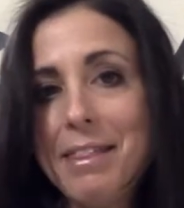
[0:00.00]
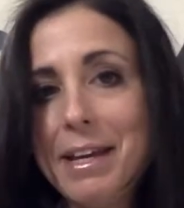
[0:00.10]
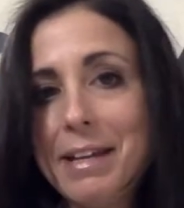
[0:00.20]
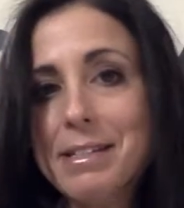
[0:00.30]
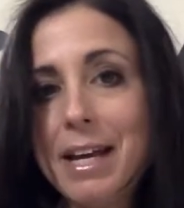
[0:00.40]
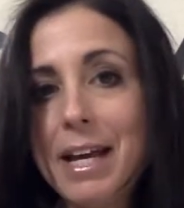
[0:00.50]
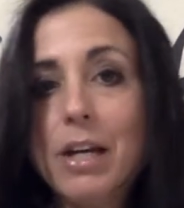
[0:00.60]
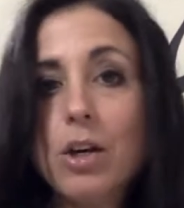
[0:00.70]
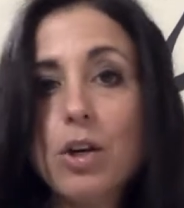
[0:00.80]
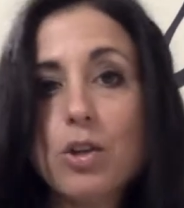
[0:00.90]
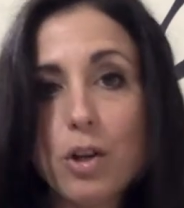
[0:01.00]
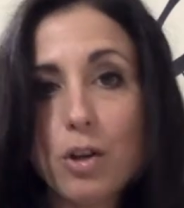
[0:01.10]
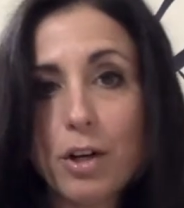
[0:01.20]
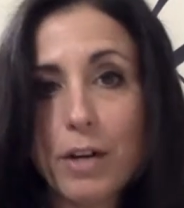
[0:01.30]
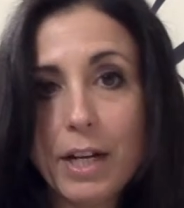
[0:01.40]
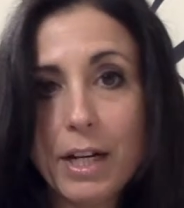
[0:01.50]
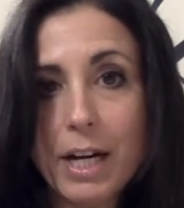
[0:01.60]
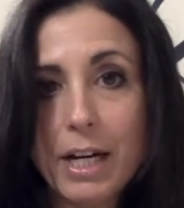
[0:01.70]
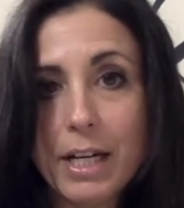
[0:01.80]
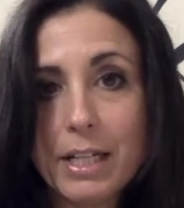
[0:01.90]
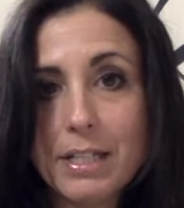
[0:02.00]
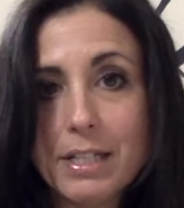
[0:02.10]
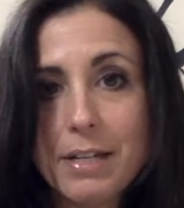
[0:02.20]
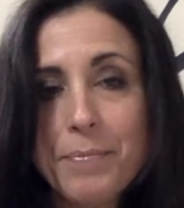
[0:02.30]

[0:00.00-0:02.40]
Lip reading: things like urinary incontinence.